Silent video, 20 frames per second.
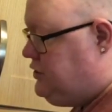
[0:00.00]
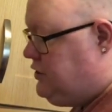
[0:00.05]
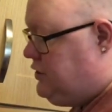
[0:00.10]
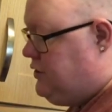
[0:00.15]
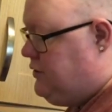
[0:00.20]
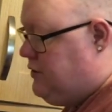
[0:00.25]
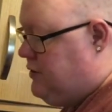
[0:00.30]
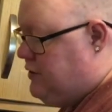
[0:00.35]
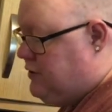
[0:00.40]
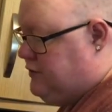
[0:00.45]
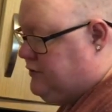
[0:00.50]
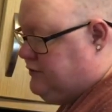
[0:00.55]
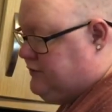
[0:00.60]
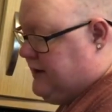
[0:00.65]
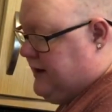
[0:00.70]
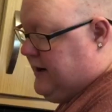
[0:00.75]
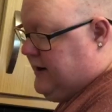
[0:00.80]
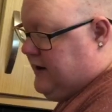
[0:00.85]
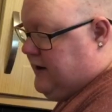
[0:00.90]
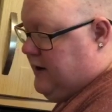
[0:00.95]
two
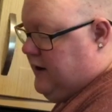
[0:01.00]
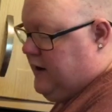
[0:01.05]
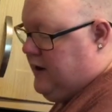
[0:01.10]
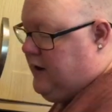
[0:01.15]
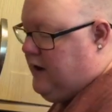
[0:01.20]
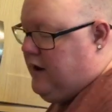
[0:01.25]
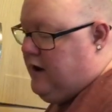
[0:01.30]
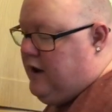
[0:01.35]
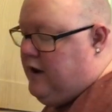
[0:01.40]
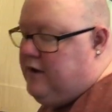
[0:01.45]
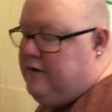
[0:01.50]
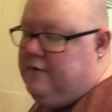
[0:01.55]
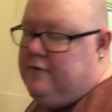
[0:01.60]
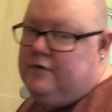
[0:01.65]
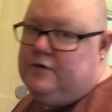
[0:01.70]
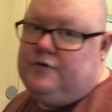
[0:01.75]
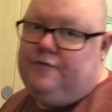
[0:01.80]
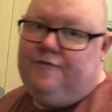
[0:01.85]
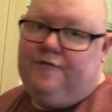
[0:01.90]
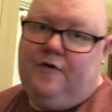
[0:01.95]
hundred
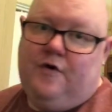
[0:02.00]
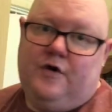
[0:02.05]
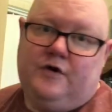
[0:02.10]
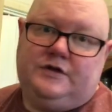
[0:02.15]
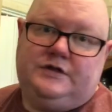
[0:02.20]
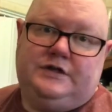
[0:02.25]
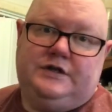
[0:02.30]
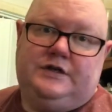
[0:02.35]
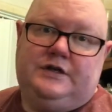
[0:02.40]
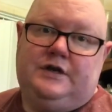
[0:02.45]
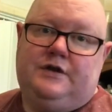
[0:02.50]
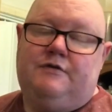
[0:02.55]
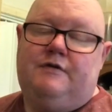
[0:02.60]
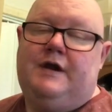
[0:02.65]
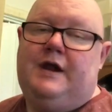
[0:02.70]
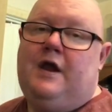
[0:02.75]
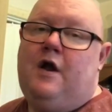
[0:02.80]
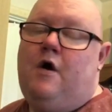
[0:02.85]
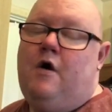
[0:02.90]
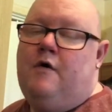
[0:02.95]
forty
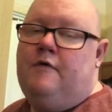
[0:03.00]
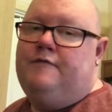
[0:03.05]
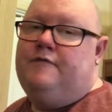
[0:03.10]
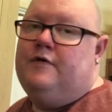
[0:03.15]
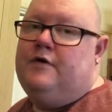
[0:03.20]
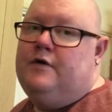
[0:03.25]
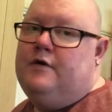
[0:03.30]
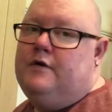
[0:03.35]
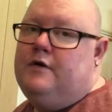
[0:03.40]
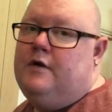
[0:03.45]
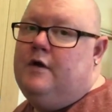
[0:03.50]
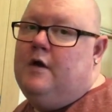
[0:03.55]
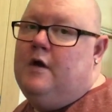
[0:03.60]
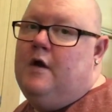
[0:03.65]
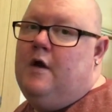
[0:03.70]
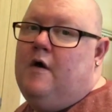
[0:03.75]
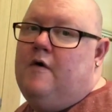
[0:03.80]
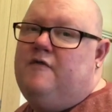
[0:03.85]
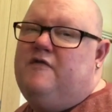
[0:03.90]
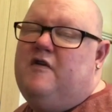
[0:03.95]
degree oven
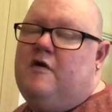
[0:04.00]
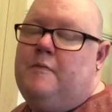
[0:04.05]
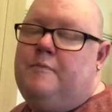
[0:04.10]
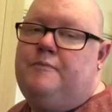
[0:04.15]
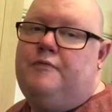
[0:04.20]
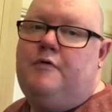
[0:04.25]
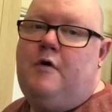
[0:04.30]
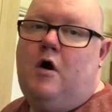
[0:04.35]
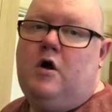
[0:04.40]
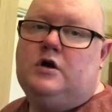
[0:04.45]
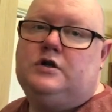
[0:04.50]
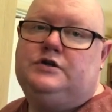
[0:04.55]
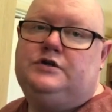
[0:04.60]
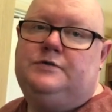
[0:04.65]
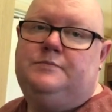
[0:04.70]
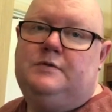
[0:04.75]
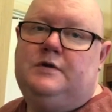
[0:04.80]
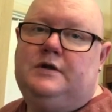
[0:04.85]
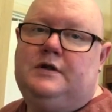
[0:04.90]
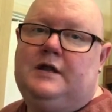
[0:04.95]
for
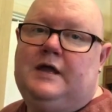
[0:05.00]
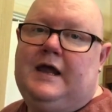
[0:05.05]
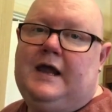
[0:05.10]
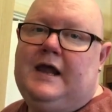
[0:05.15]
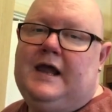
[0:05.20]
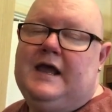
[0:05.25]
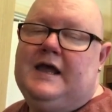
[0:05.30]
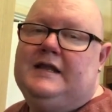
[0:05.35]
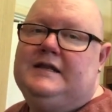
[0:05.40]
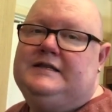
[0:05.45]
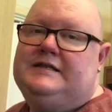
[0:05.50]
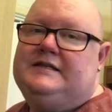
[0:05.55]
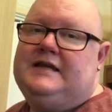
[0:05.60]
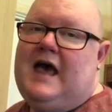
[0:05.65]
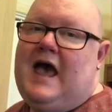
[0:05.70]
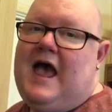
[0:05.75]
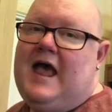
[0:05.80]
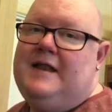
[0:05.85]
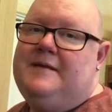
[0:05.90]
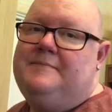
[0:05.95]
approximately
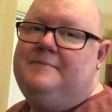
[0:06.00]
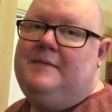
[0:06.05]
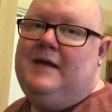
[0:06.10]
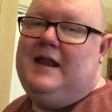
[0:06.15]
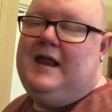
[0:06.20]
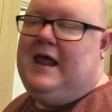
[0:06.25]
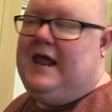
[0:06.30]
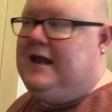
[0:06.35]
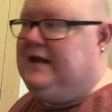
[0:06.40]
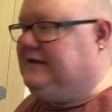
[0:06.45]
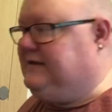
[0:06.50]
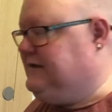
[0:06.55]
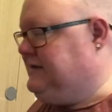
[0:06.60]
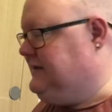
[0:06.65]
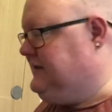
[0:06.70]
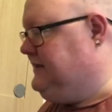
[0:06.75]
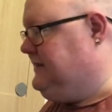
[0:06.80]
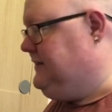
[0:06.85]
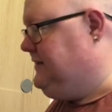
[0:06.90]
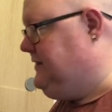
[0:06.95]
ten
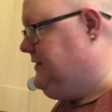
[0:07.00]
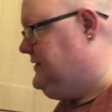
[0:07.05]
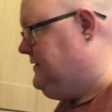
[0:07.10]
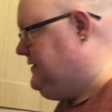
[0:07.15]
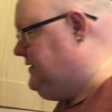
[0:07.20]
minutes.